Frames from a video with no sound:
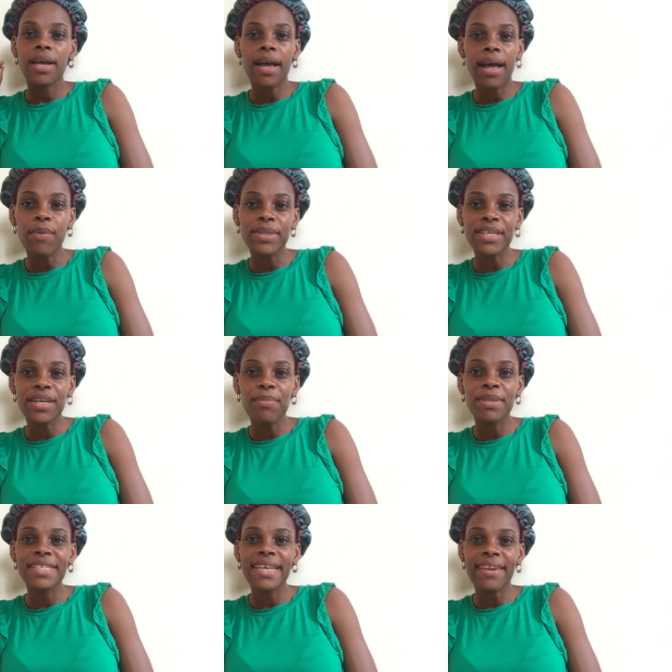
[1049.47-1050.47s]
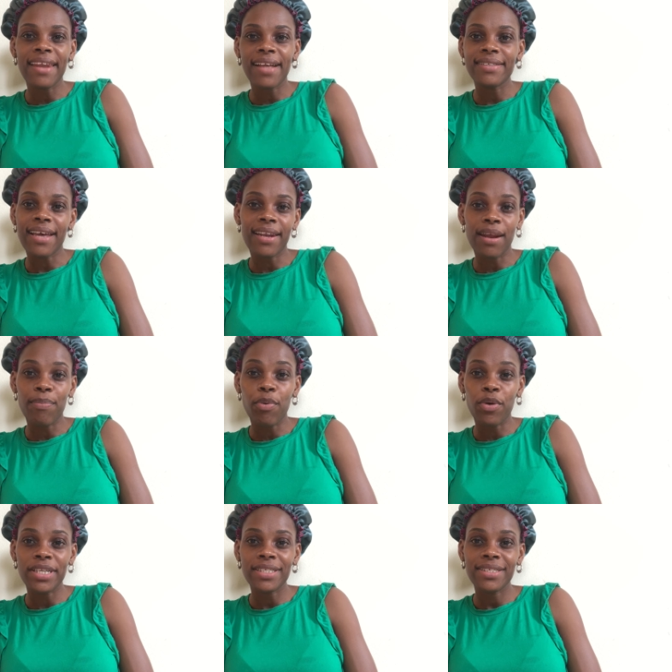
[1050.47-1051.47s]
I was unable to get that at that
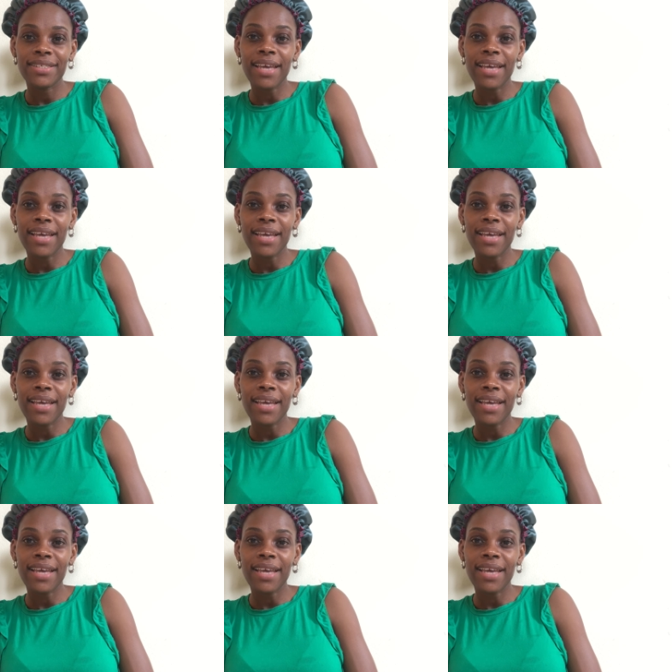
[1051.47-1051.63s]
point.